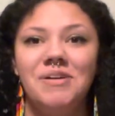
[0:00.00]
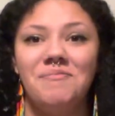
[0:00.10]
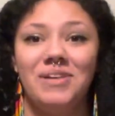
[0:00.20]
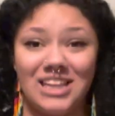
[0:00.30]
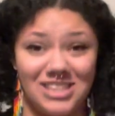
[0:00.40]

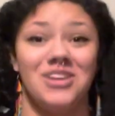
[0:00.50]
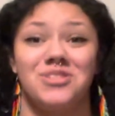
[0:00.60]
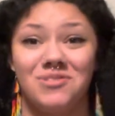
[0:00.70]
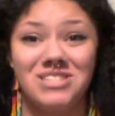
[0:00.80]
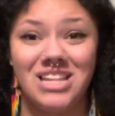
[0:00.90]
but that is also
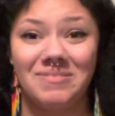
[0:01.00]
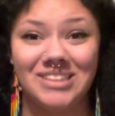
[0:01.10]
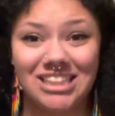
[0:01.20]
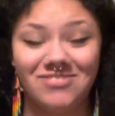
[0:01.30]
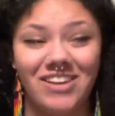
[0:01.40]
the reason that I bought
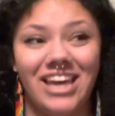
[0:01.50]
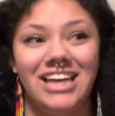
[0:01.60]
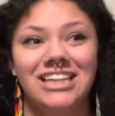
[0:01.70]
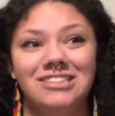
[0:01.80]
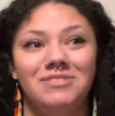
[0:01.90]
them.
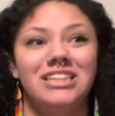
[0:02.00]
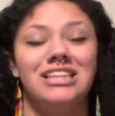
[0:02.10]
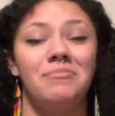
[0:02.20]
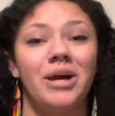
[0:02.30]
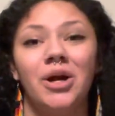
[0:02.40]
And because
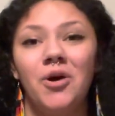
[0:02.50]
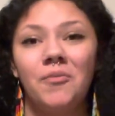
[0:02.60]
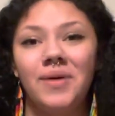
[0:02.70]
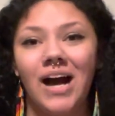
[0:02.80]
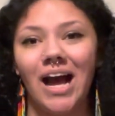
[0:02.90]
I'm back
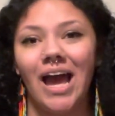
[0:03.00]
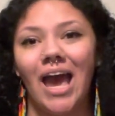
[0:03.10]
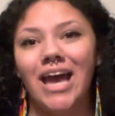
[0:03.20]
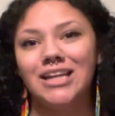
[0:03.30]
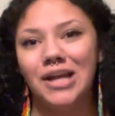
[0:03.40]
home
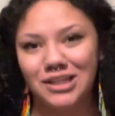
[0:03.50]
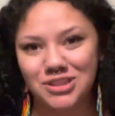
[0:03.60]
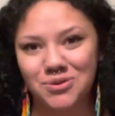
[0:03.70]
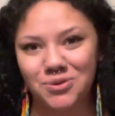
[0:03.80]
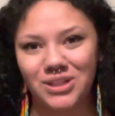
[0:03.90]
and not in
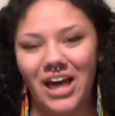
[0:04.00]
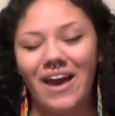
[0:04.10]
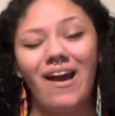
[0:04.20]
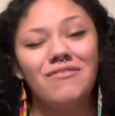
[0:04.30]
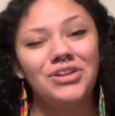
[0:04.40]
school, I
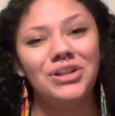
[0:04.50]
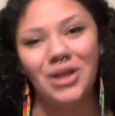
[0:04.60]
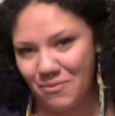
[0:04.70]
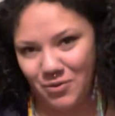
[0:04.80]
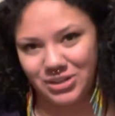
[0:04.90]
have a
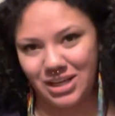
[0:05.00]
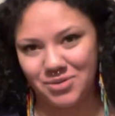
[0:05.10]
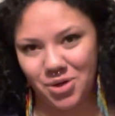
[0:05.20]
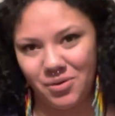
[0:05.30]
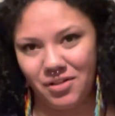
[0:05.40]
lot more time
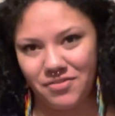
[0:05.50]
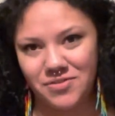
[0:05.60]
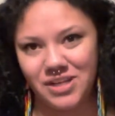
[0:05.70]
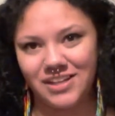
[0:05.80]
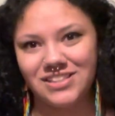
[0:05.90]
to do all of those
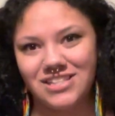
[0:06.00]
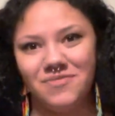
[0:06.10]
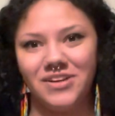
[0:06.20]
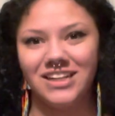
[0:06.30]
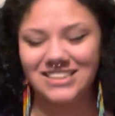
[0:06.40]
things. So I'm
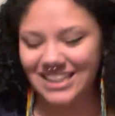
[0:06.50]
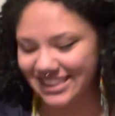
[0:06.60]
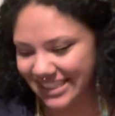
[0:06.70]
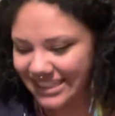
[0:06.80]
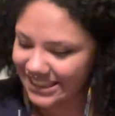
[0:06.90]
very excited
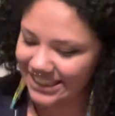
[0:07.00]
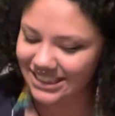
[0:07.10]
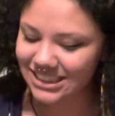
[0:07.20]
to get to these.